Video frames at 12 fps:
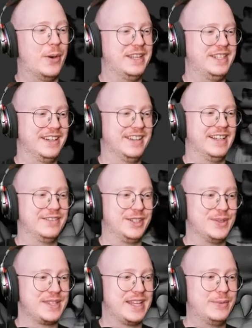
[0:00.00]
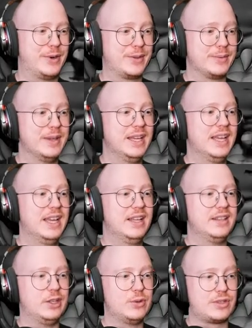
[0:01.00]
no idea. Never used any one of them.
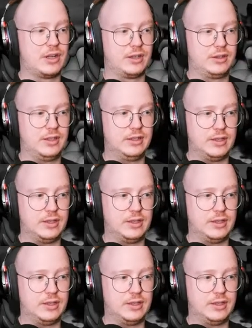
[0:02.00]
They use like they,